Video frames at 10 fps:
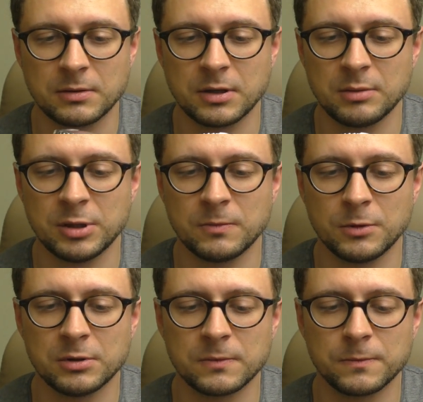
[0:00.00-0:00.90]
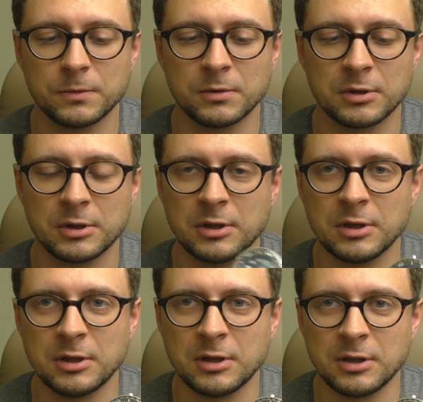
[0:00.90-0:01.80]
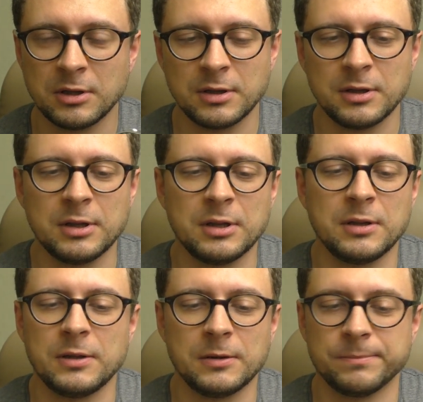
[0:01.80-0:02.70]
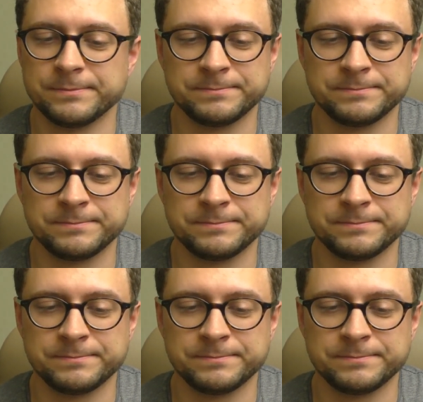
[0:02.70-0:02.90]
I mean, wonderful. It...